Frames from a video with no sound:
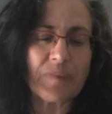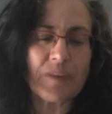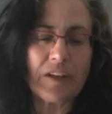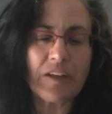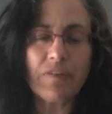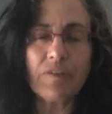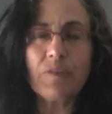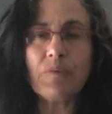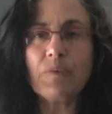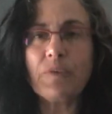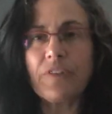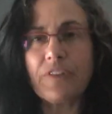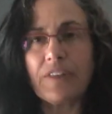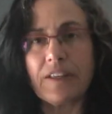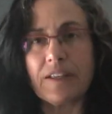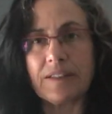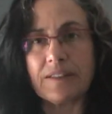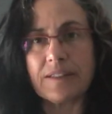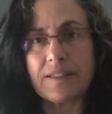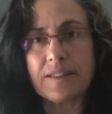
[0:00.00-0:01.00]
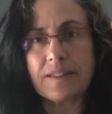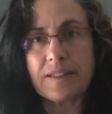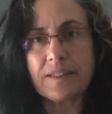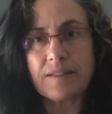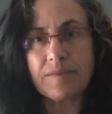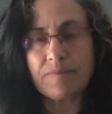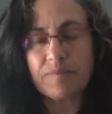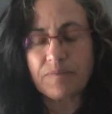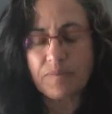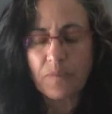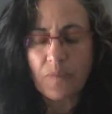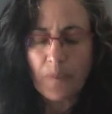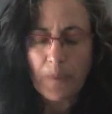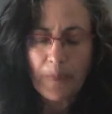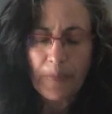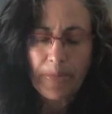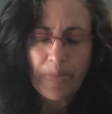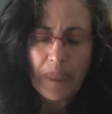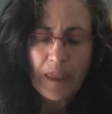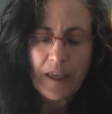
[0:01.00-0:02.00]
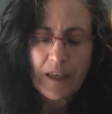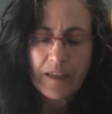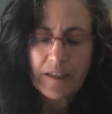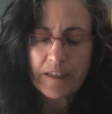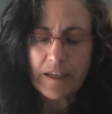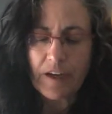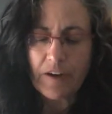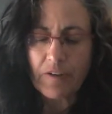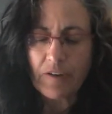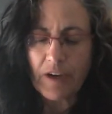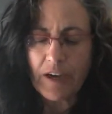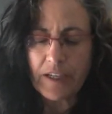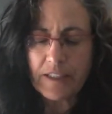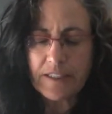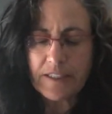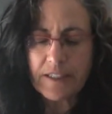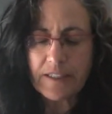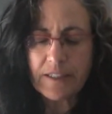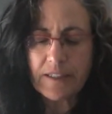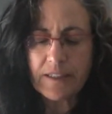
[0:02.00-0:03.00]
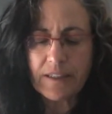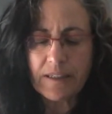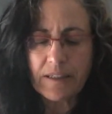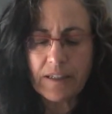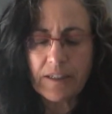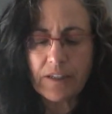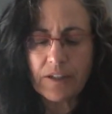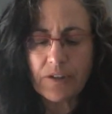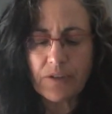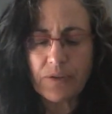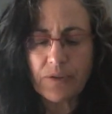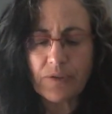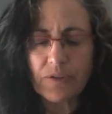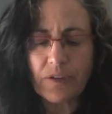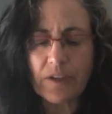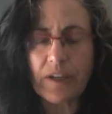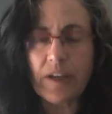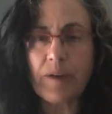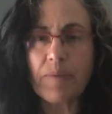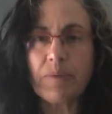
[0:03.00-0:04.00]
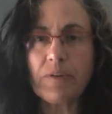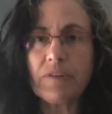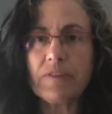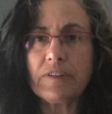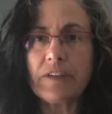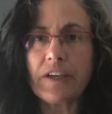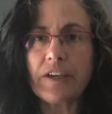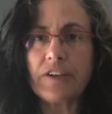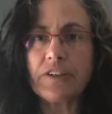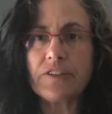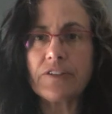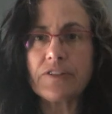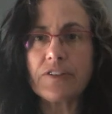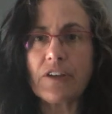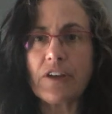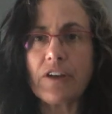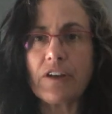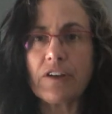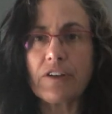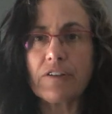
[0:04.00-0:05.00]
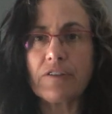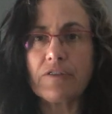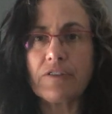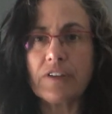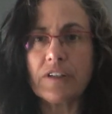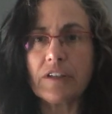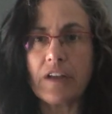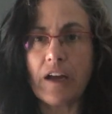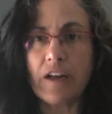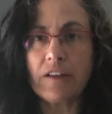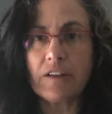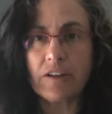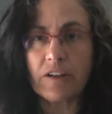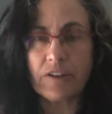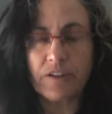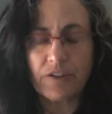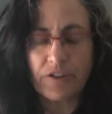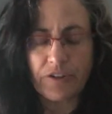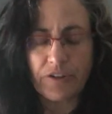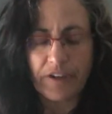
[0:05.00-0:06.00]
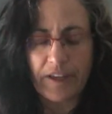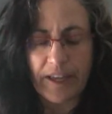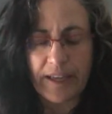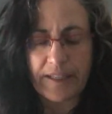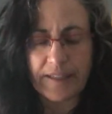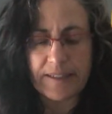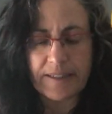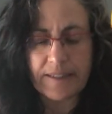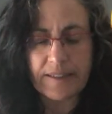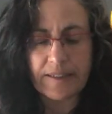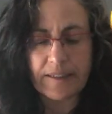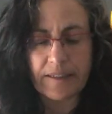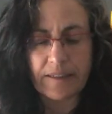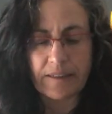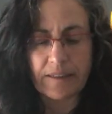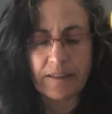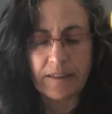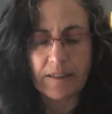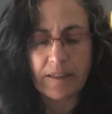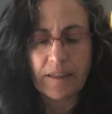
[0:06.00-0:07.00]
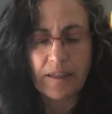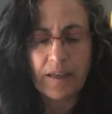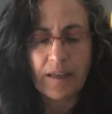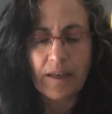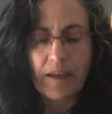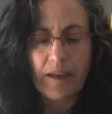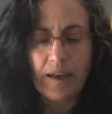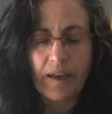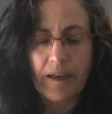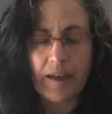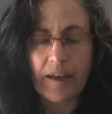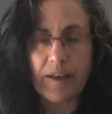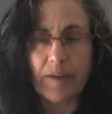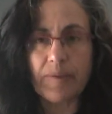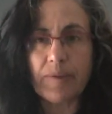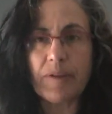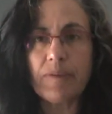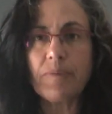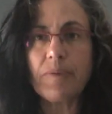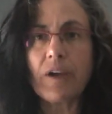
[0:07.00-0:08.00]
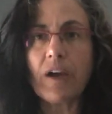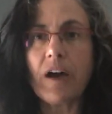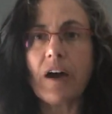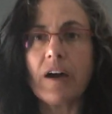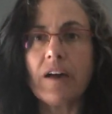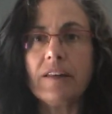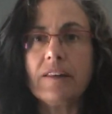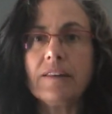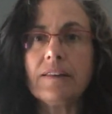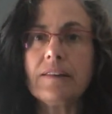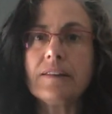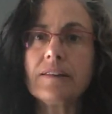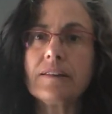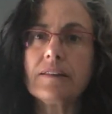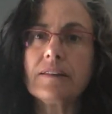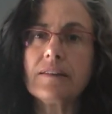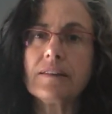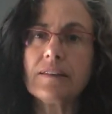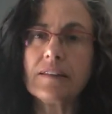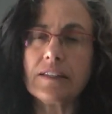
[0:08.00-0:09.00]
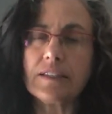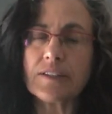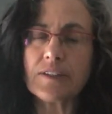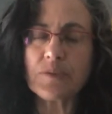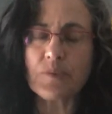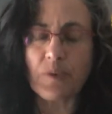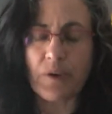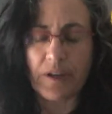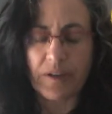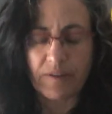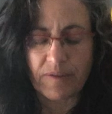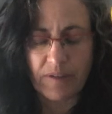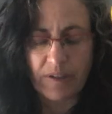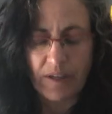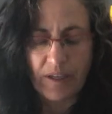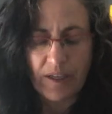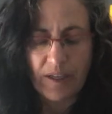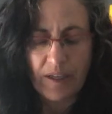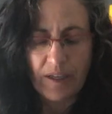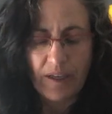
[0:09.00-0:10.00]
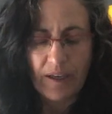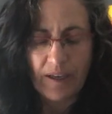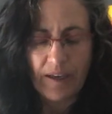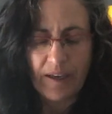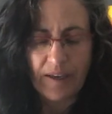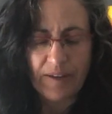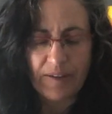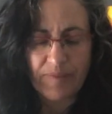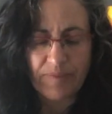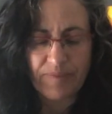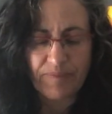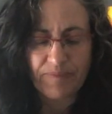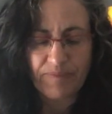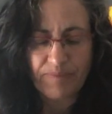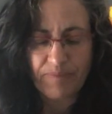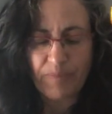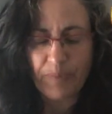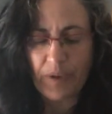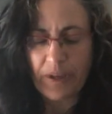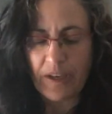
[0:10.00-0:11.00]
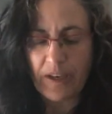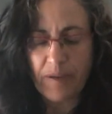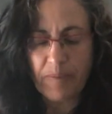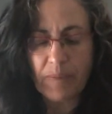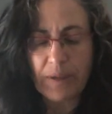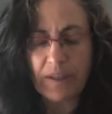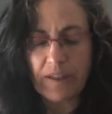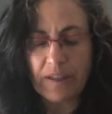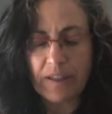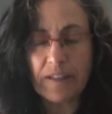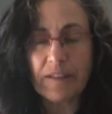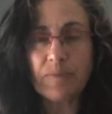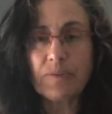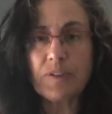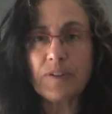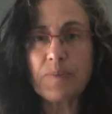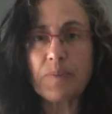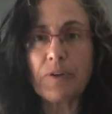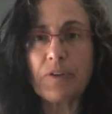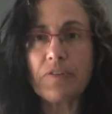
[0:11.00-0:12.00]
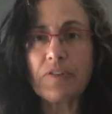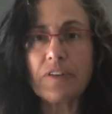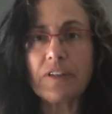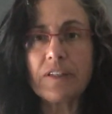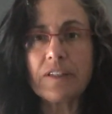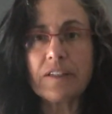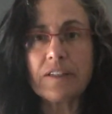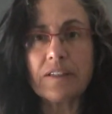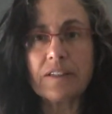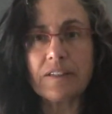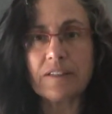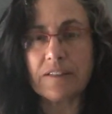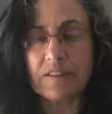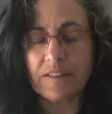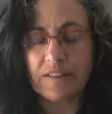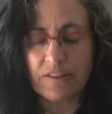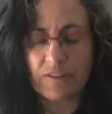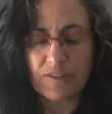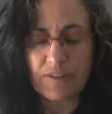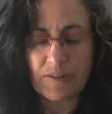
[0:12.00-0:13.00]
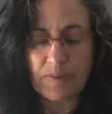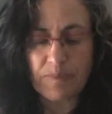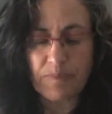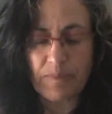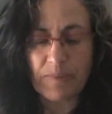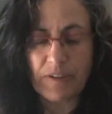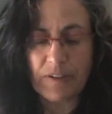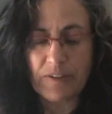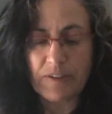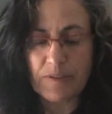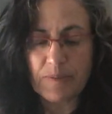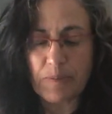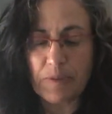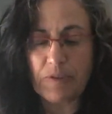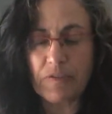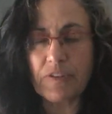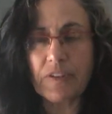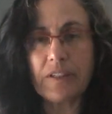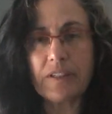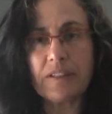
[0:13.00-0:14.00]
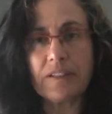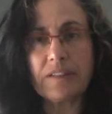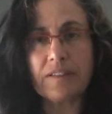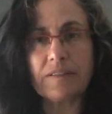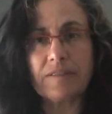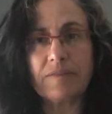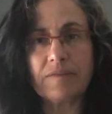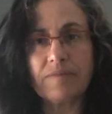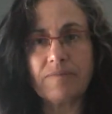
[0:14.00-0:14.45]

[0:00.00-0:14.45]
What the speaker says: even with these. Now I did include a couple of layers of the nylon organza in behind this one. But I mean, it was perfectly, you know, it's perfectly